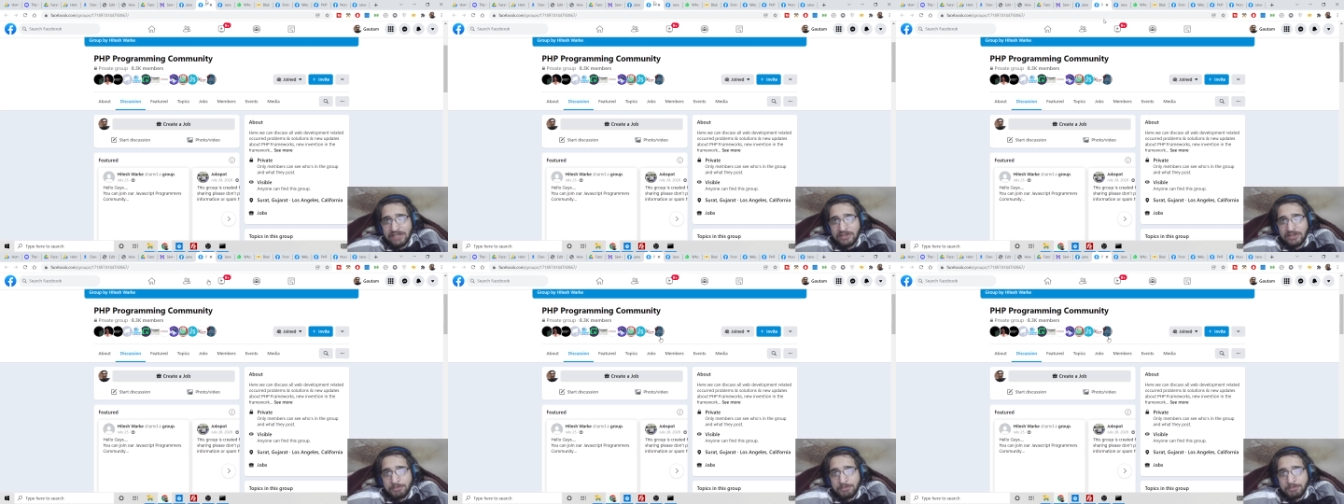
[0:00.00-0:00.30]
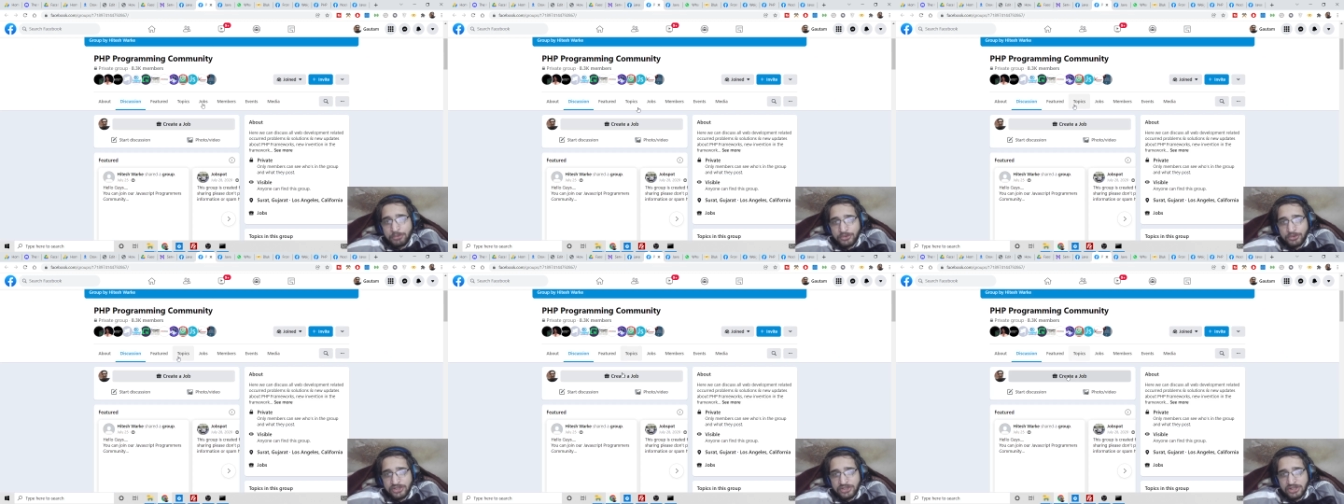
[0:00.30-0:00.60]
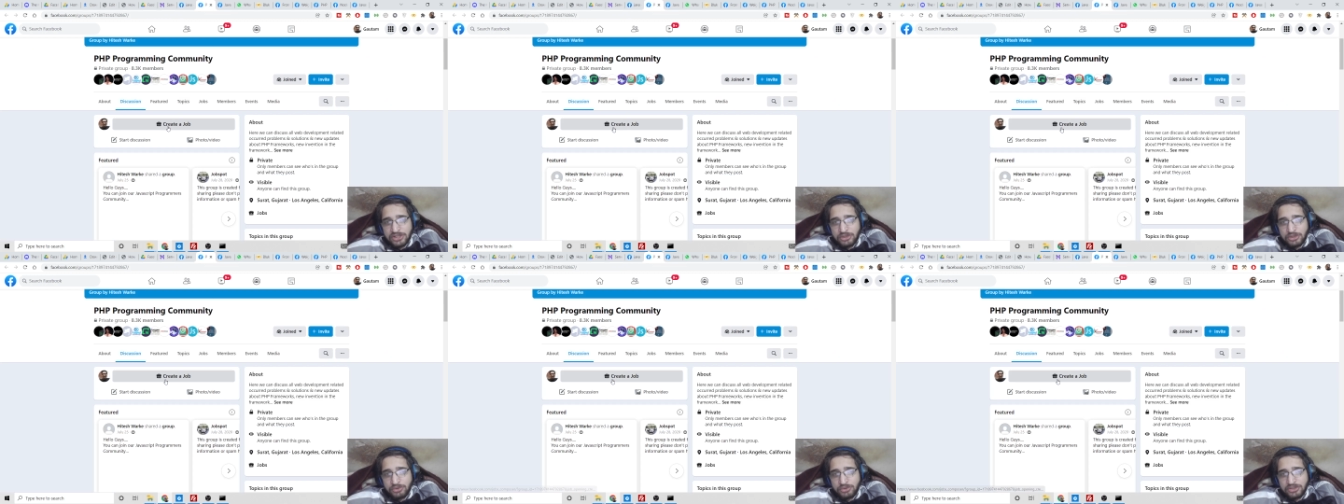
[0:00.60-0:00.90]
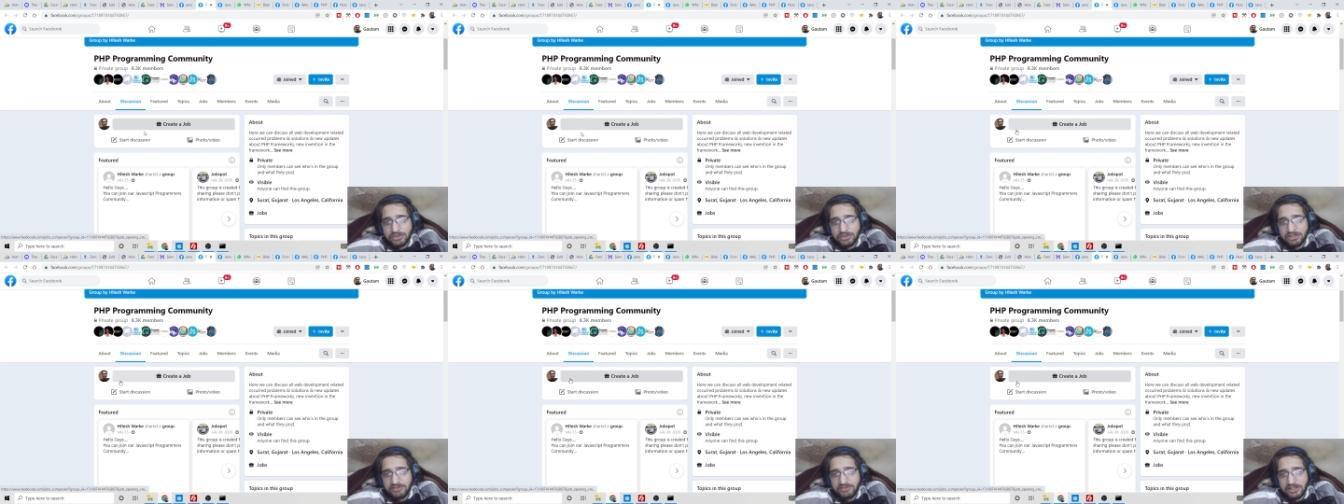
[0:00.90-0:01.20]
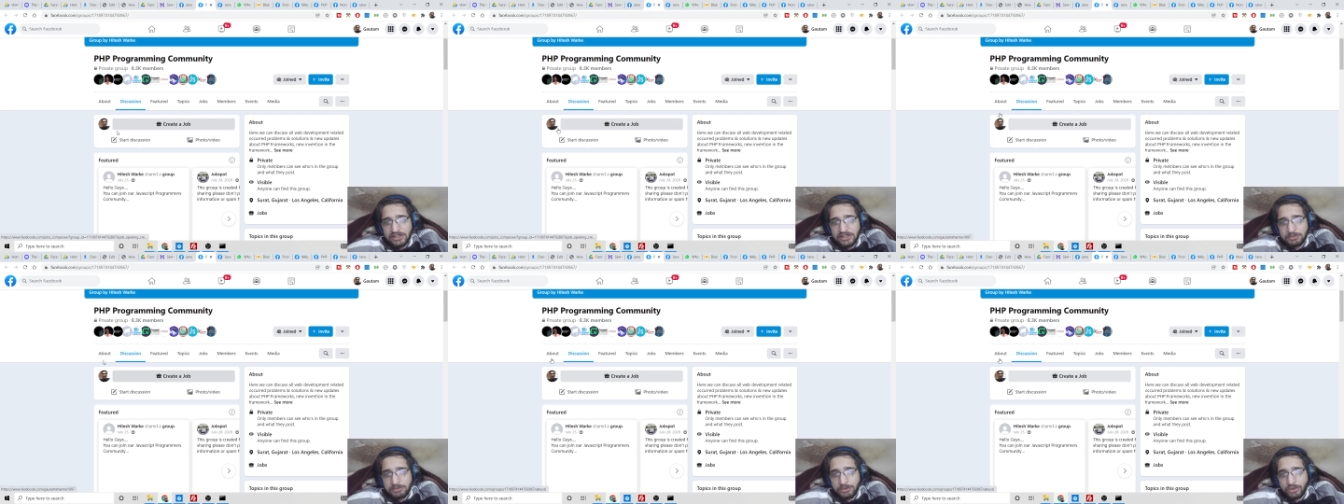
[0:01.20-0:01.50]
even post to this
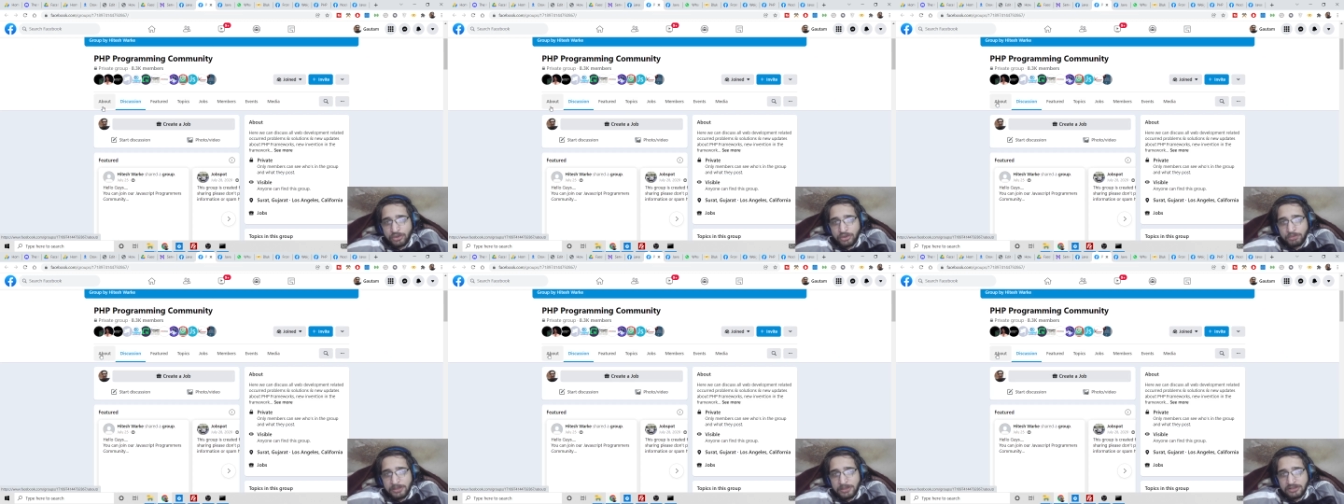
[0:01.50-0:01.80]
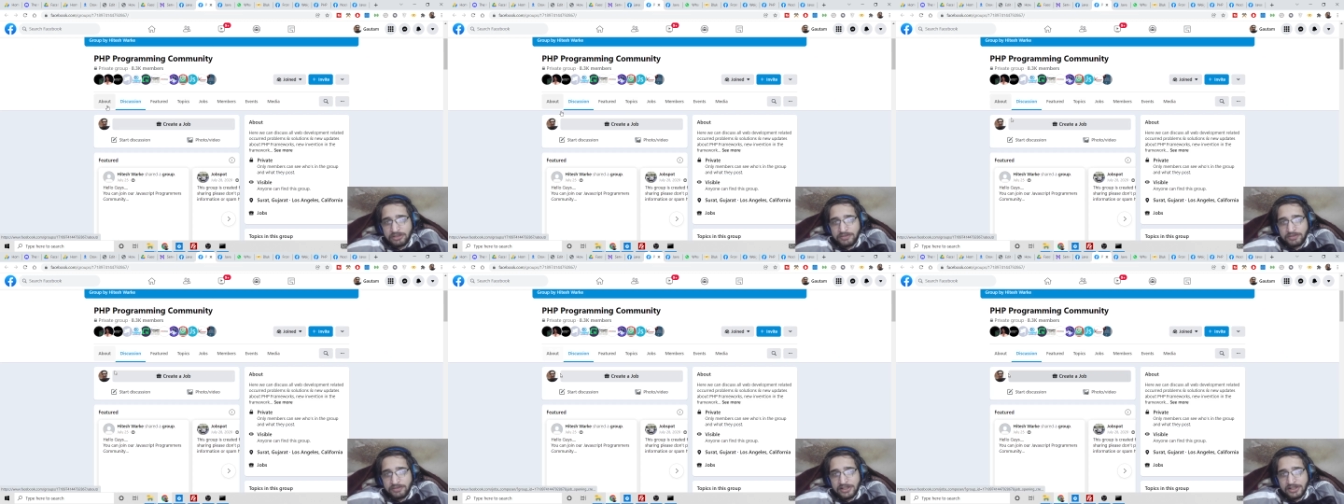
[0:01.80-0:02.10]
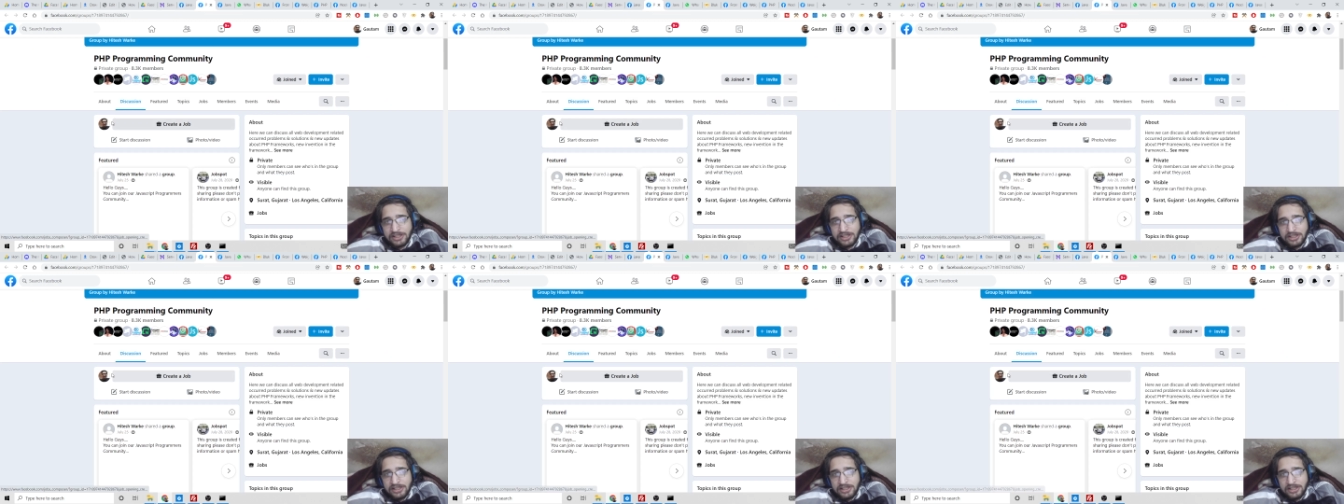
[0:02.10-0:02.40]
facebook group as well